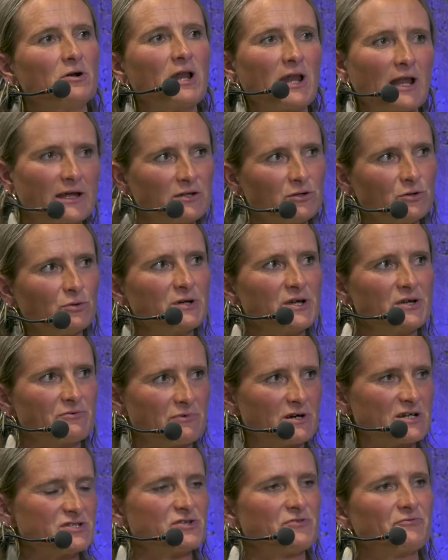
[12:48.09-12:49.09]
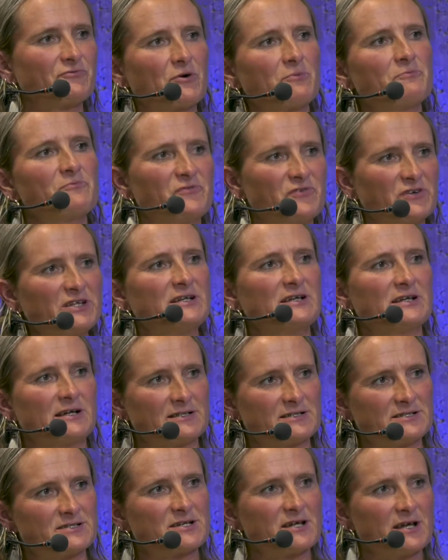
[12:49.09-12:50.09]
Like looking Russia from
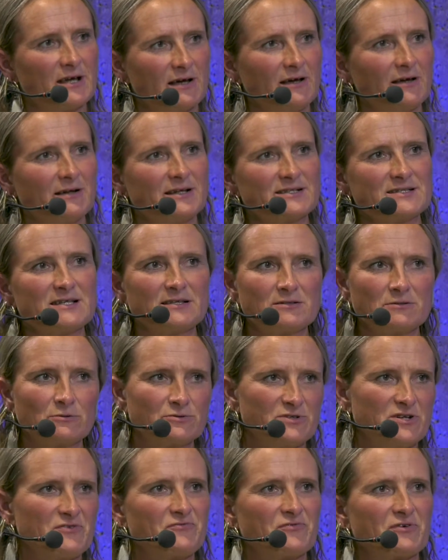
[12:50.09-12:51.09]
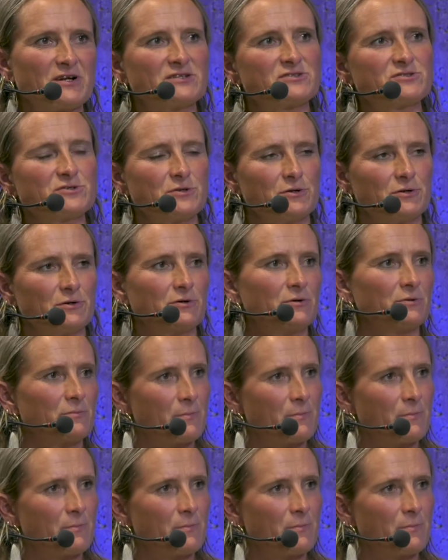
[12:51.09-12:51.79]
Finland, does it look different to you